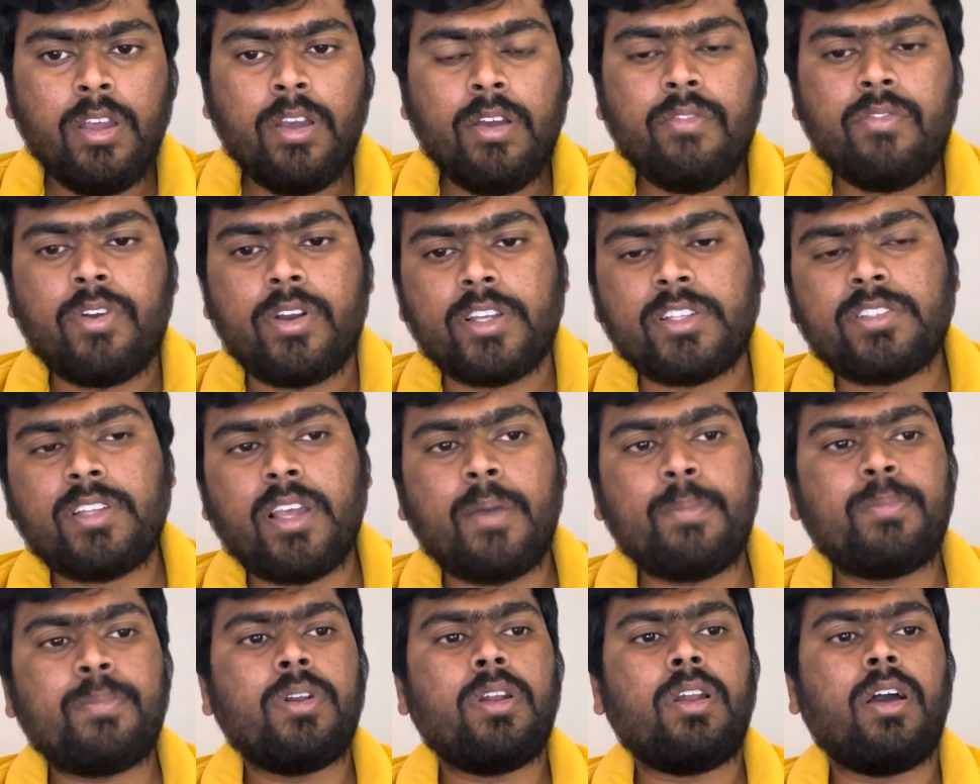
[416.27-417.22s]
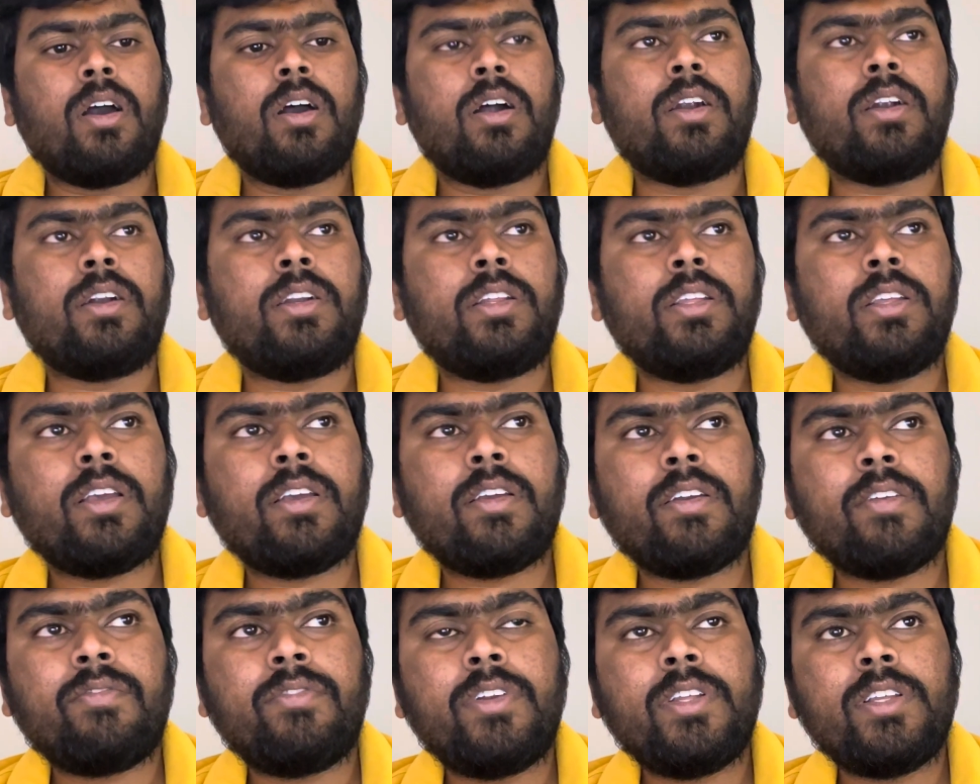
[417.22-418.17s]
For example,
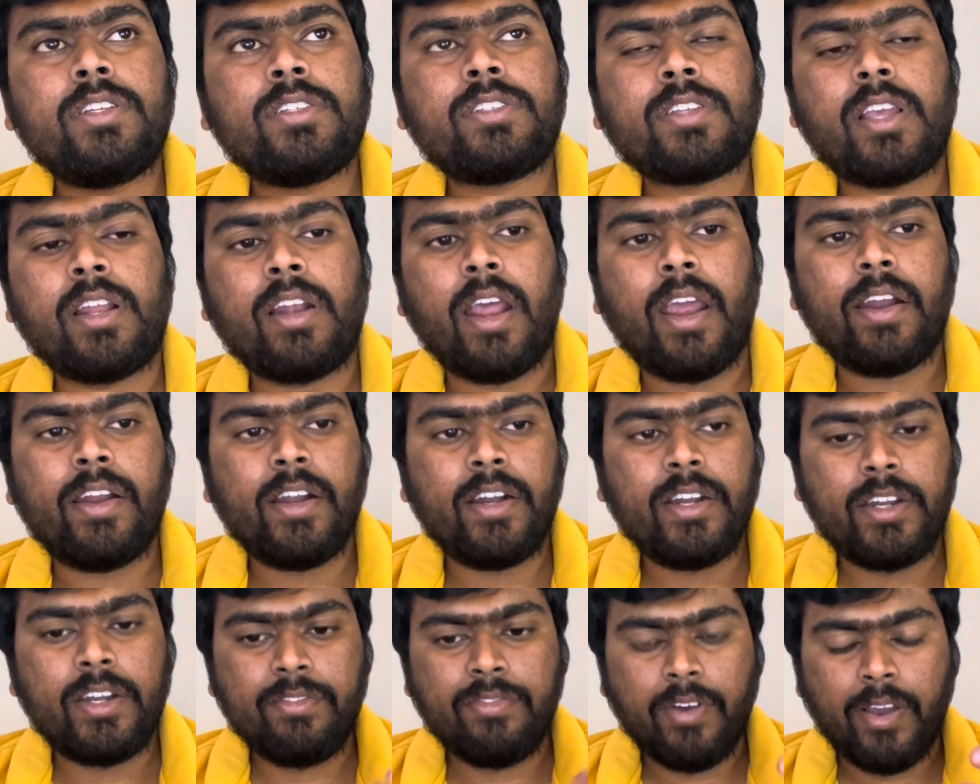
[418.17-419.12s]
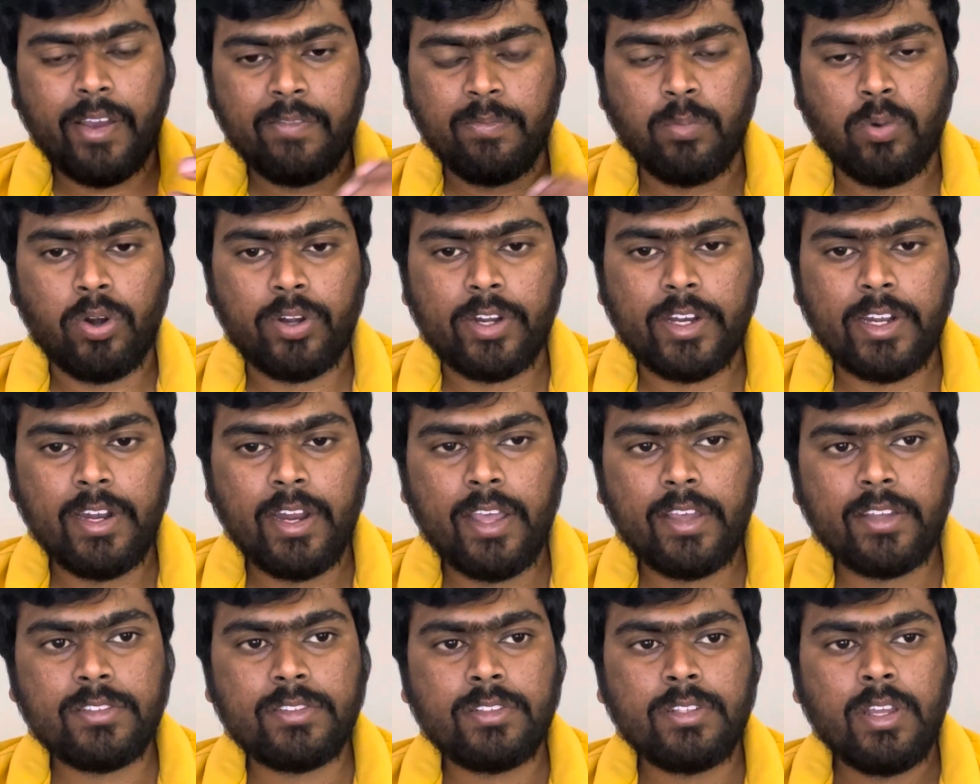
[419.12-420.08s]
DFDs can identify
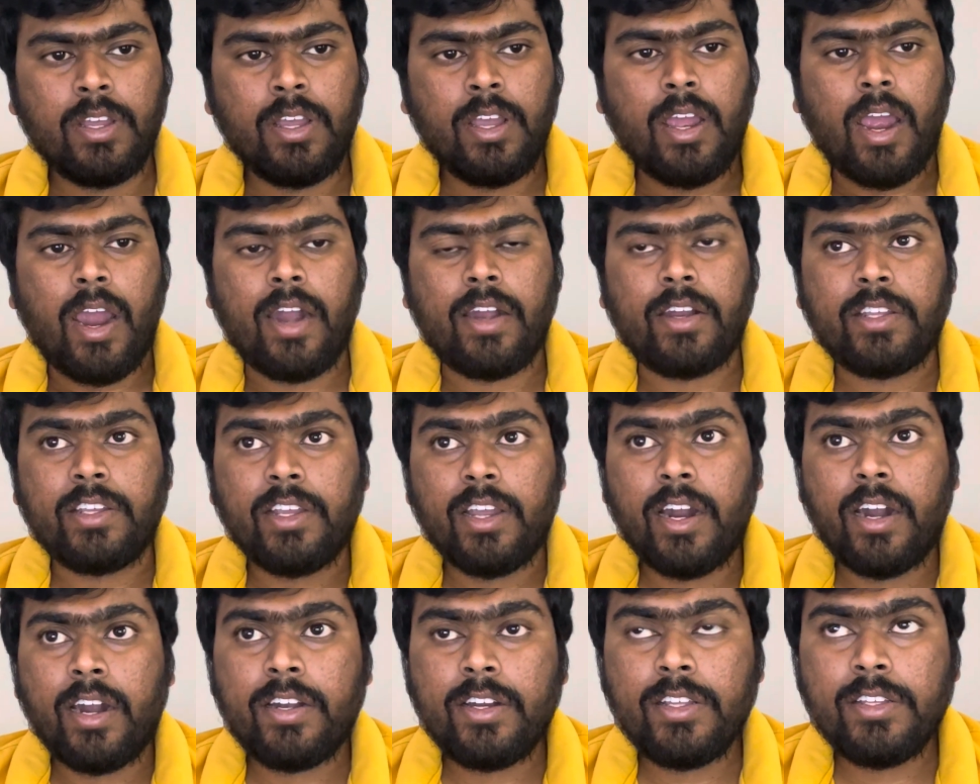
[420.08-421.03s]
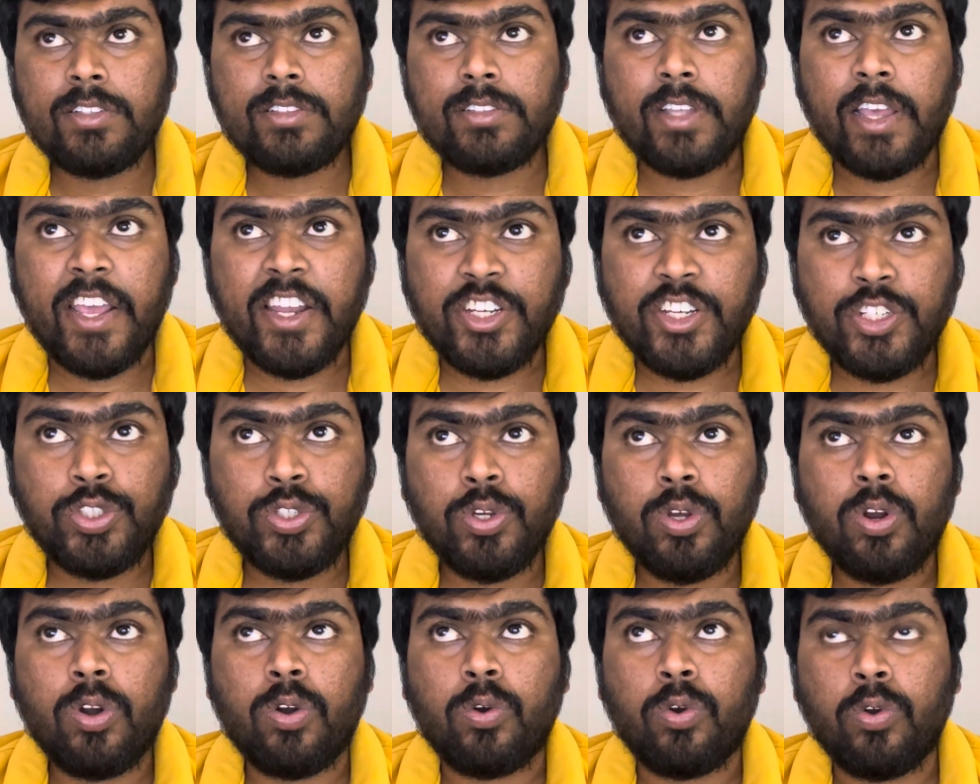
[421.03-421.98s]
bottlenecks and ERDs
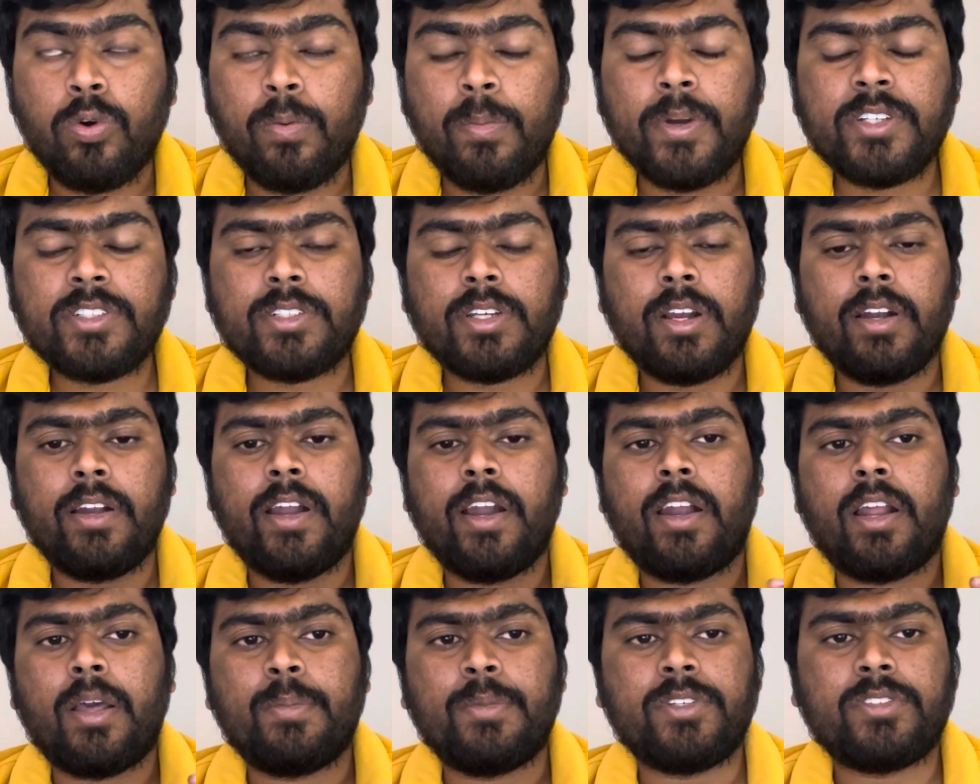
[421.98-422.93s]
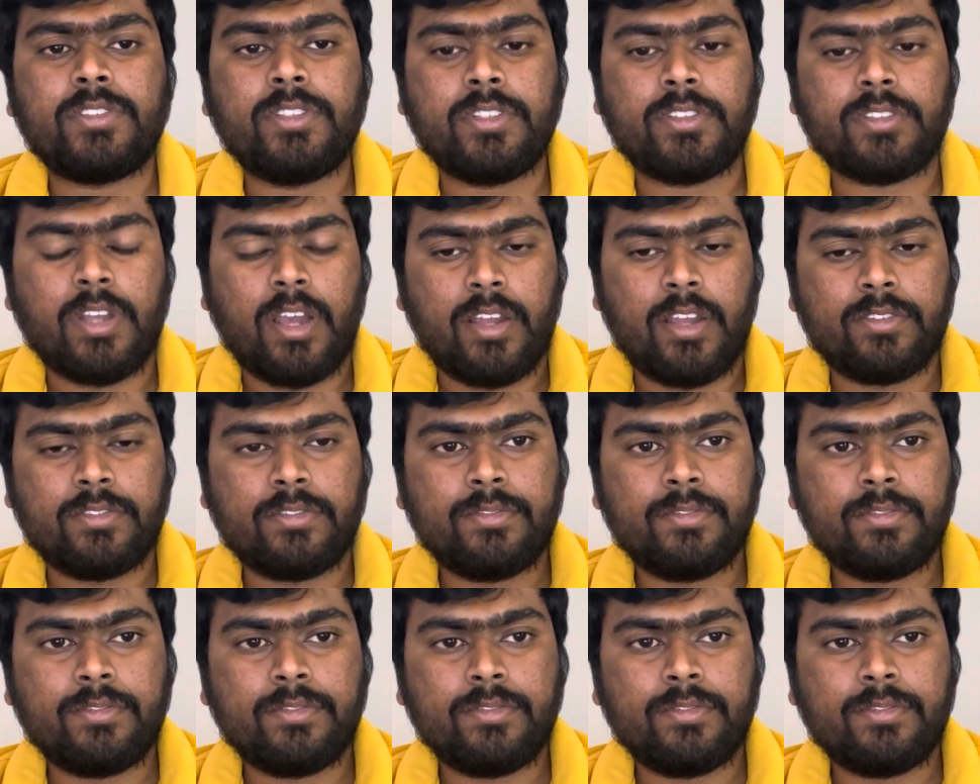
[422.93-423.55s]
ensure robust database design.